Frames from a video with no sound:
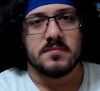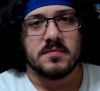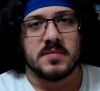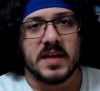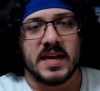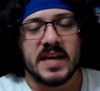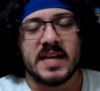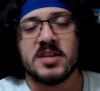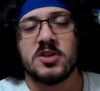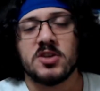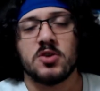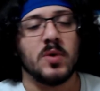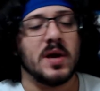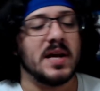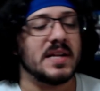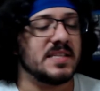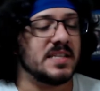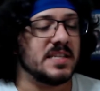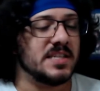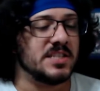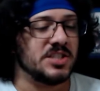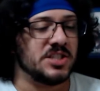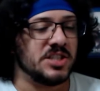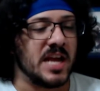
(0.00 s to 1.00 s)
He
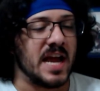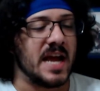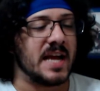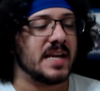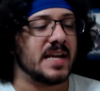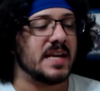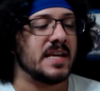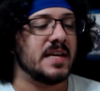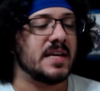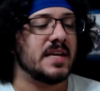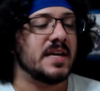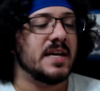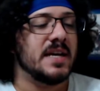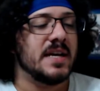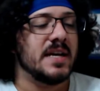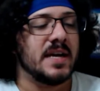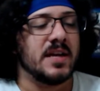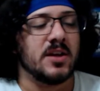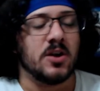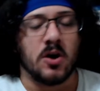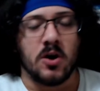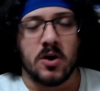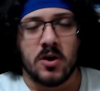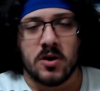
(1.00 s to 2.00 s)
directed Jackie in
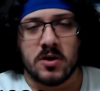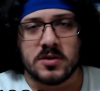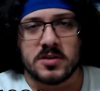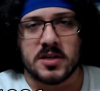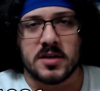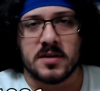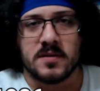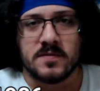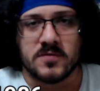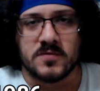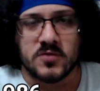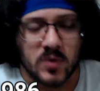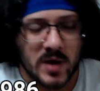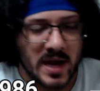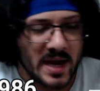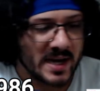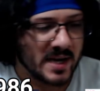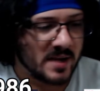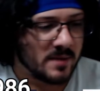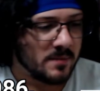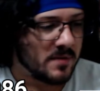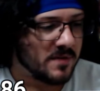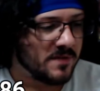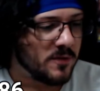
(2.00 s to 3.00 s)
Heart of
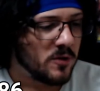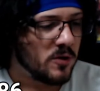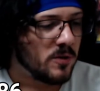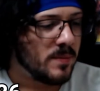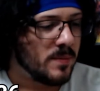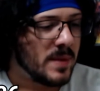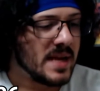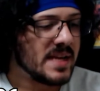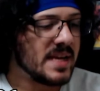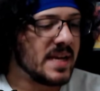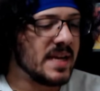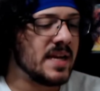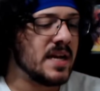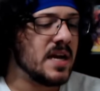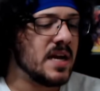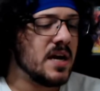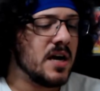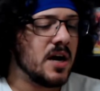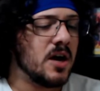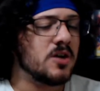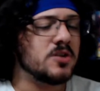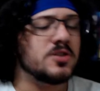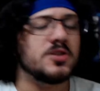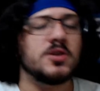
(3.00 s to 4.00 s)
Dragon before making
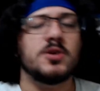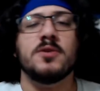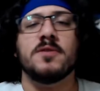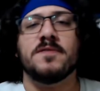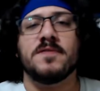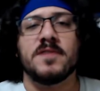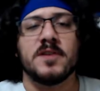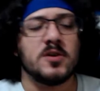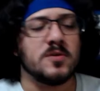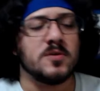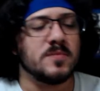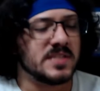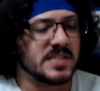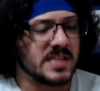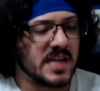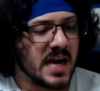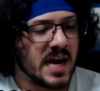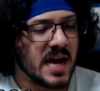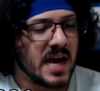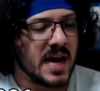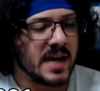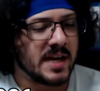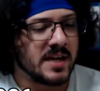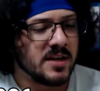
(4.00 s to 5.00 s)
our two films
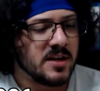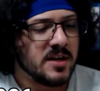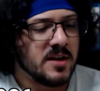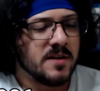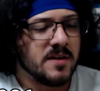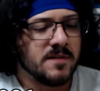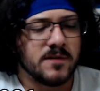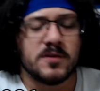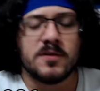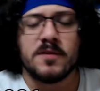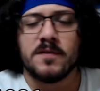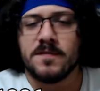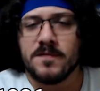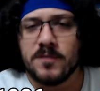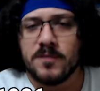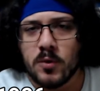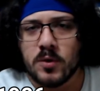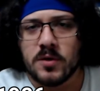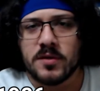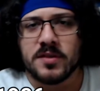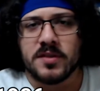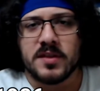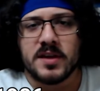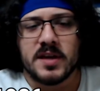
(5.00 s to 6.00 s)
tied for the
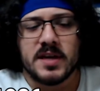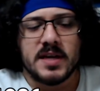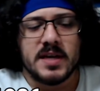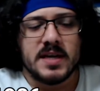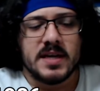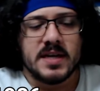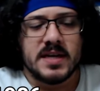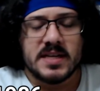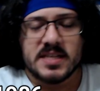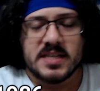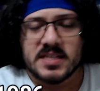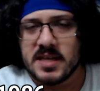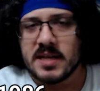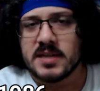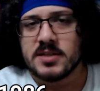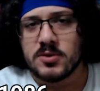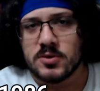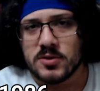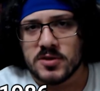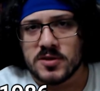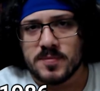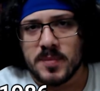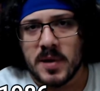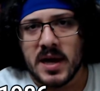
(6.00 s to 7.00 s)
fourth
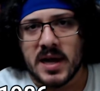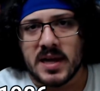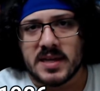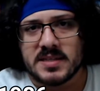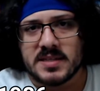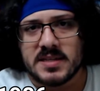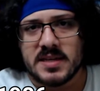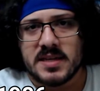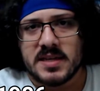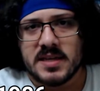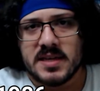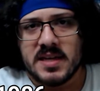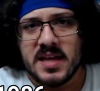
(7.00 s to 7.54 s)
essential spot.